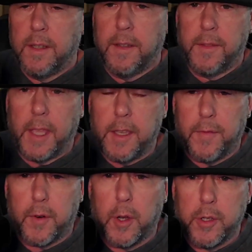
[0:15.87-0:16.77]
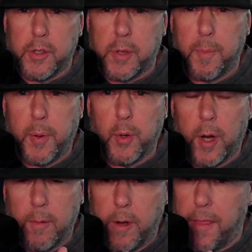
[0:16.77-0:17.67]
Thank you for all your support.
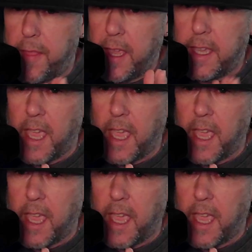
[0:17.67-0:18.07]
I want to thank